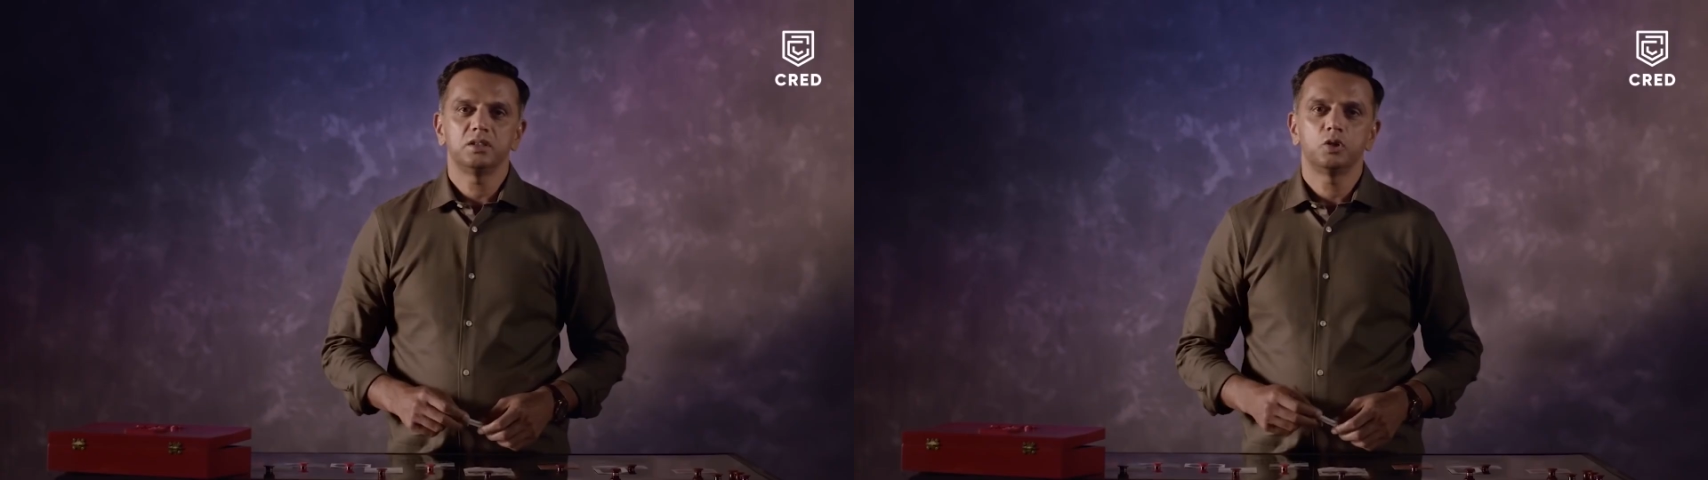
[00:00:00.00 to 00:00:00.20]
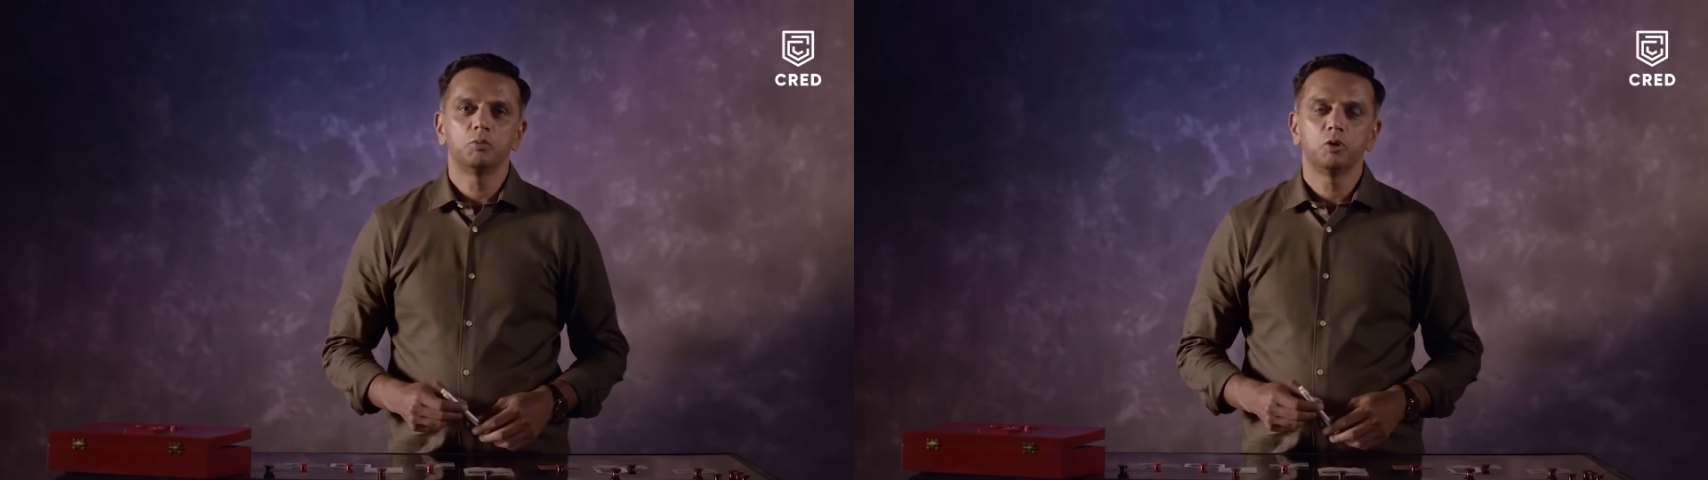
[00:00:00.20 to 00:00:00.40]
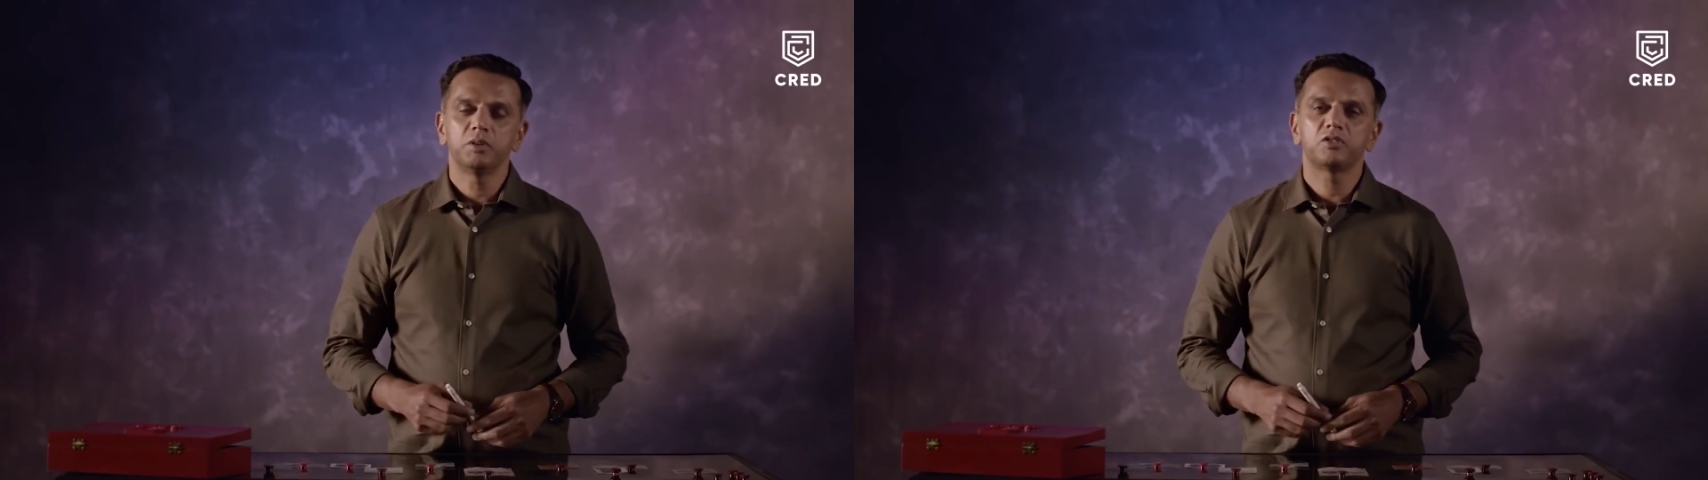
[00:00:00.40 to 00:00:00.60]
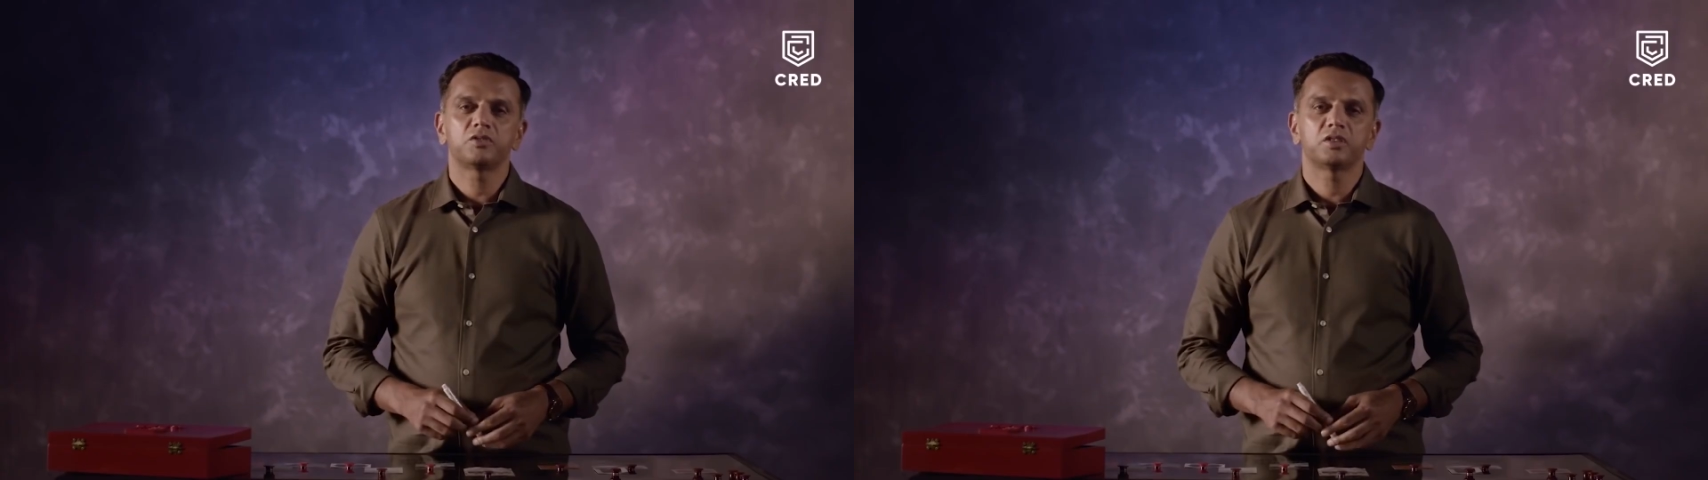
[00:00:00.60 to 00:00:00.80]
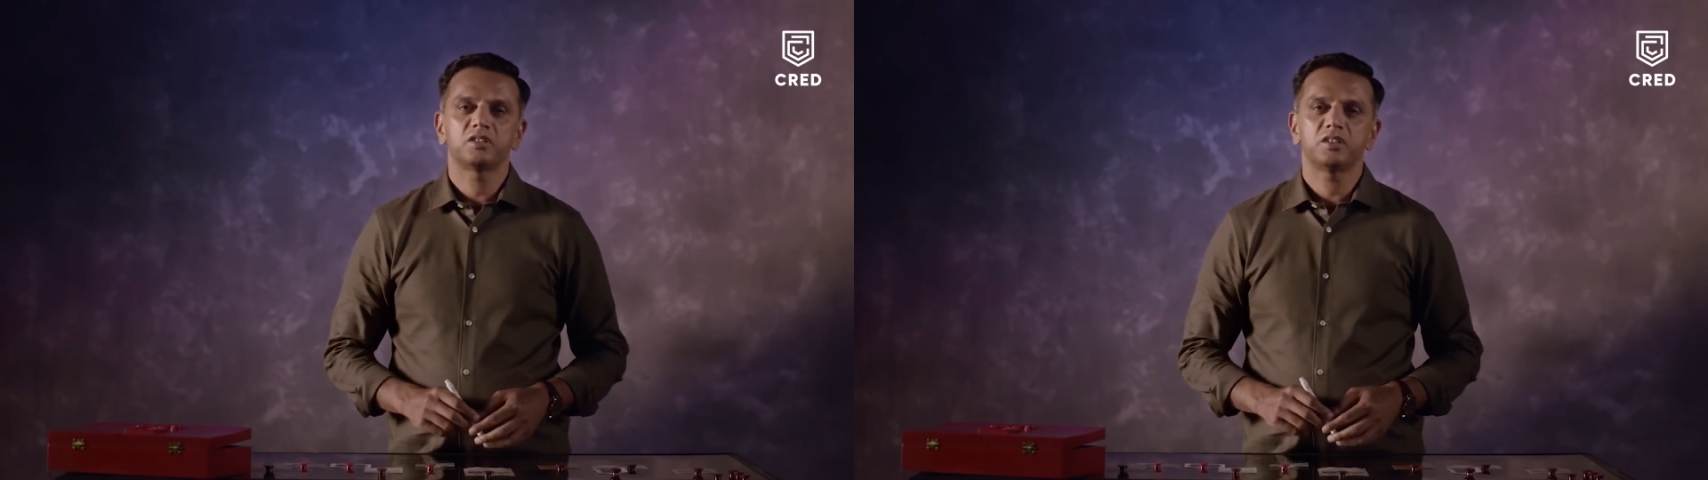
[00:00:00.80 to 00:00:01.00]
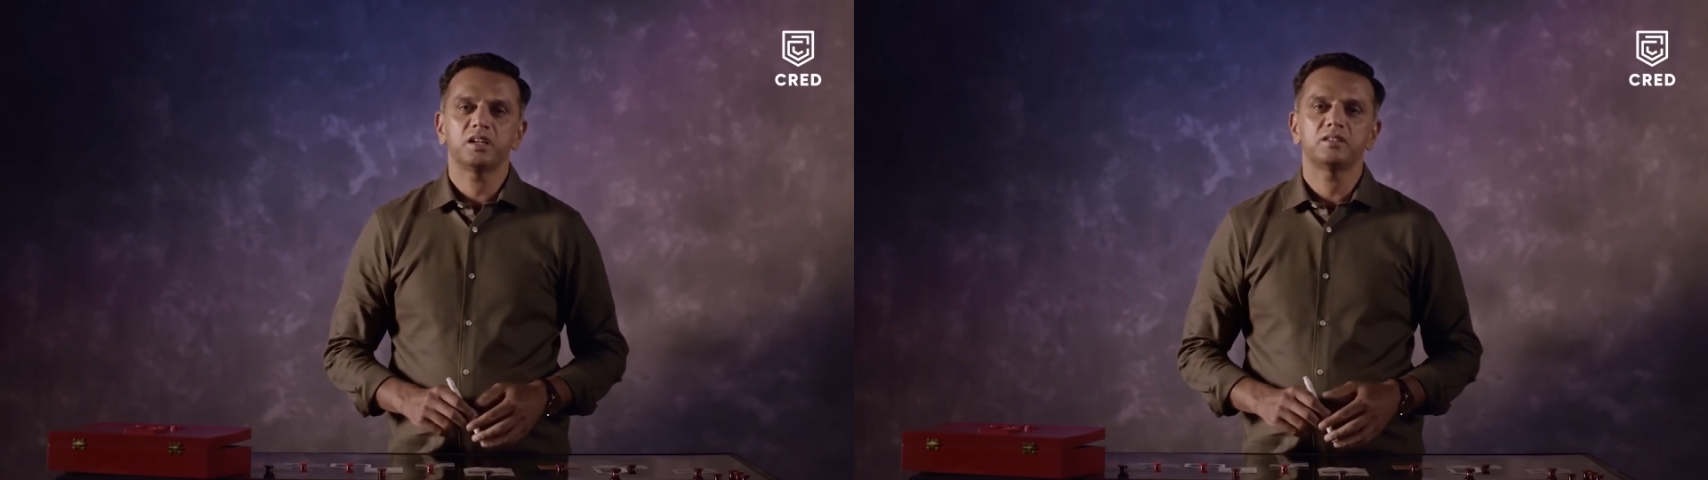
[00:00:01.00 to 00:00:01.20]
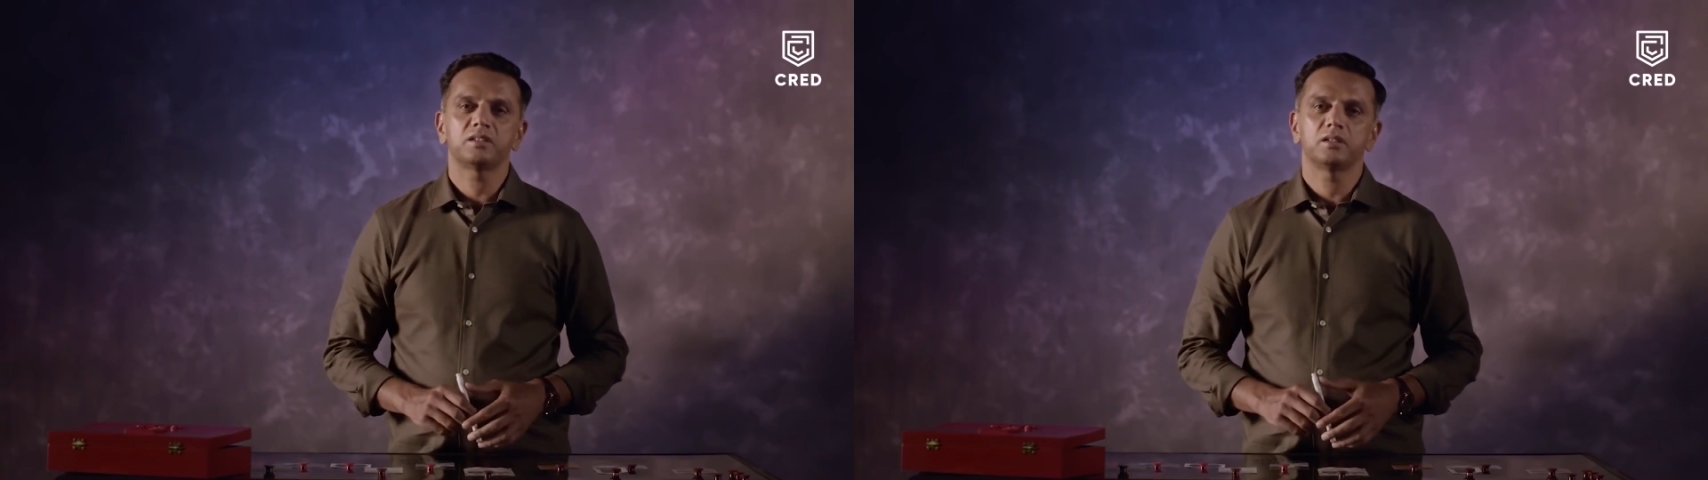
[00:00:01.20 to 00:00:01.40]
you know, moments of success